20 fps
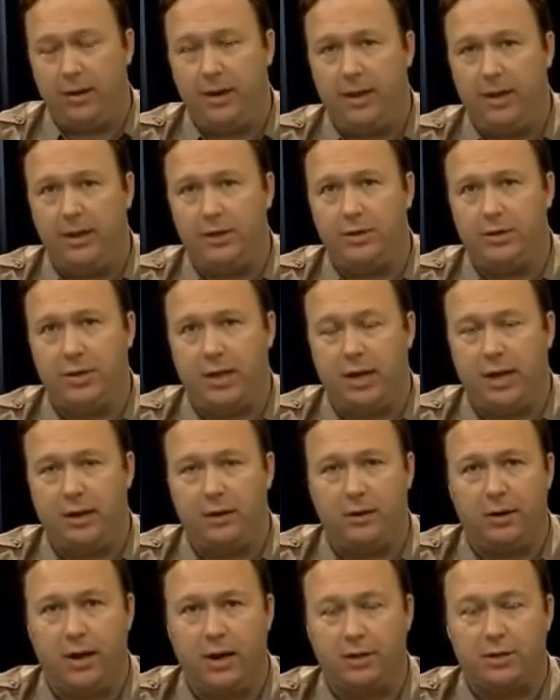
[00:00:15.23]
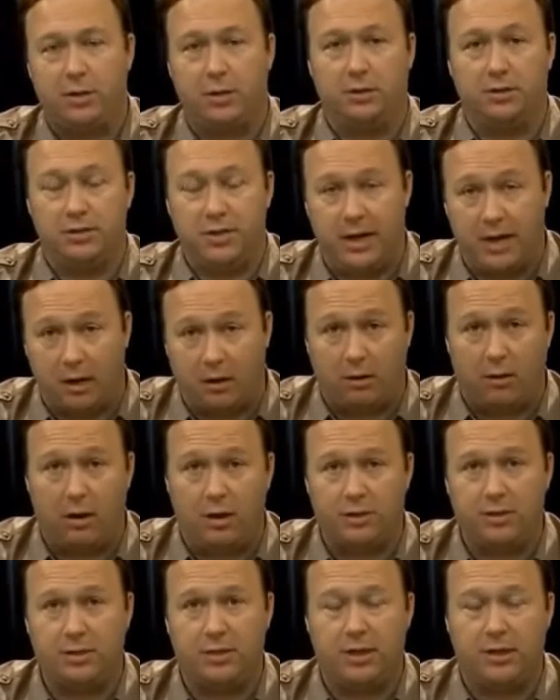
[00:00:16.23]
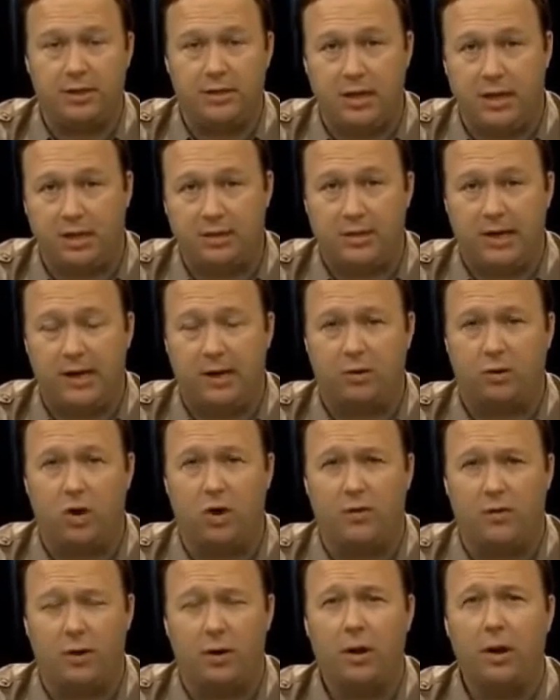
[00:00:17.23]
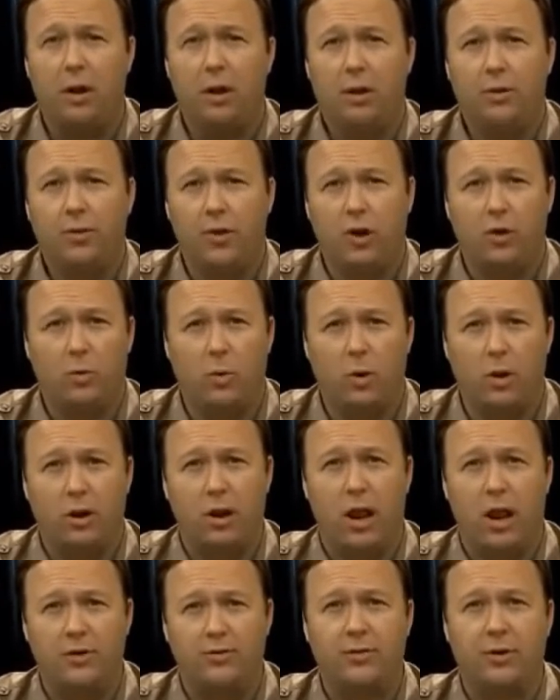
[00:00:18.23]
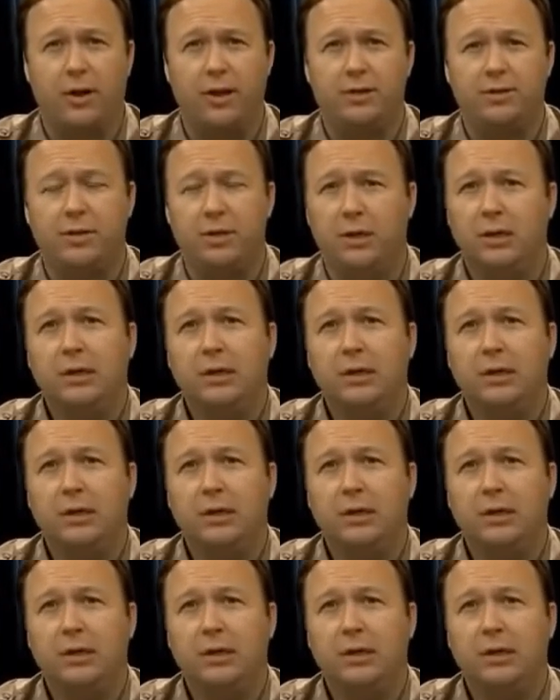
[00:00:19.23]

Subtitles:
He is an international terrorist, a dictator over third world countries.